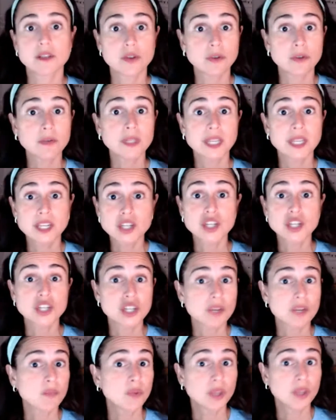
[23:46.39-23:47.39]
your
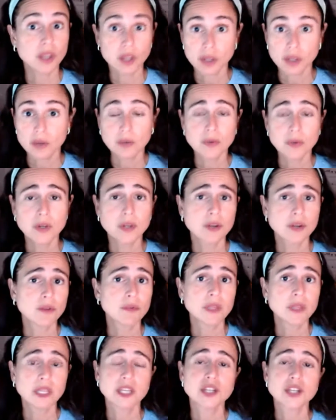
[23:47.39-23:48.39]
relationship with you and your
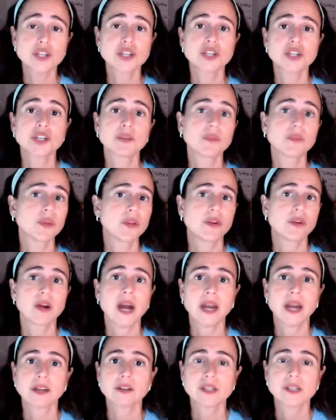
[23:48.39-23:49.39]
relationship with your
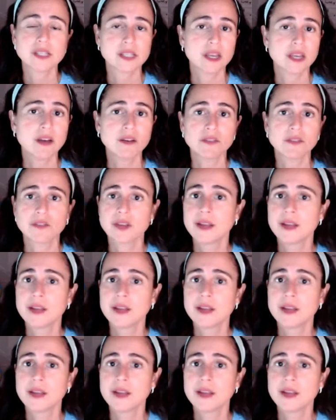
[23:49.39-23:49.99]
higher self.